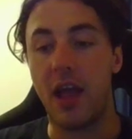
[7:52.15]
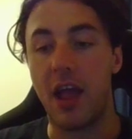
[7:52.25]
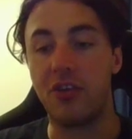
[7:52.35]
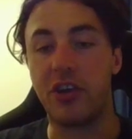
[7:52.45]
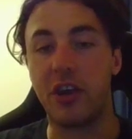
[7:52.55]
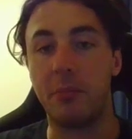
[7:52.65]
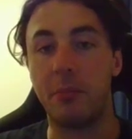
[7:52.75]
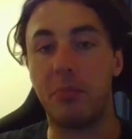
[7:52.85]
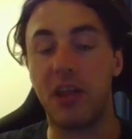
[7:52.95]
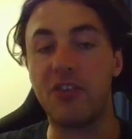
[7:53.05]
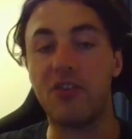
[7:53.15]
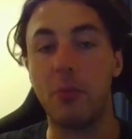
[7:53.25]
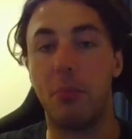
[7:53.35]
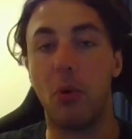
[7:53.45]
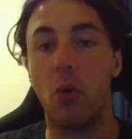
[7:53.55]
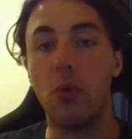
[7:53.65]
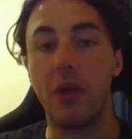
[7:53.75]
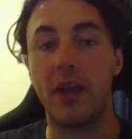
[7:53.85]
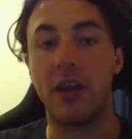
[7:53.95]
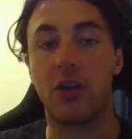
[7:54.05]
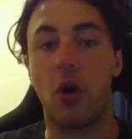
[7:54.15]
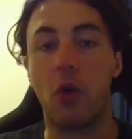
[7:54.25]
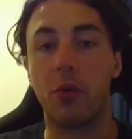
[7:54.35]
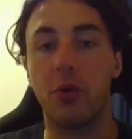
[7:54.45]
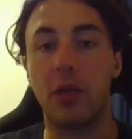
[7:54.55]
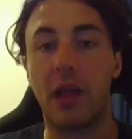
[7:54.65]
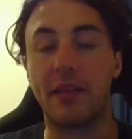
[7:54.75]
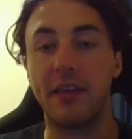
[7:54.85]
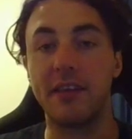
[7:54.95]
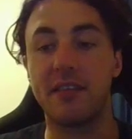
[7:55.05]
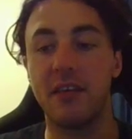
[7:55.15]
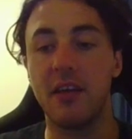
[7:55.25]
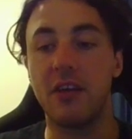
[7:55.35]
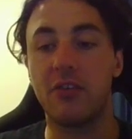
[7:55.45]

and you can place your ball in a corridor like this.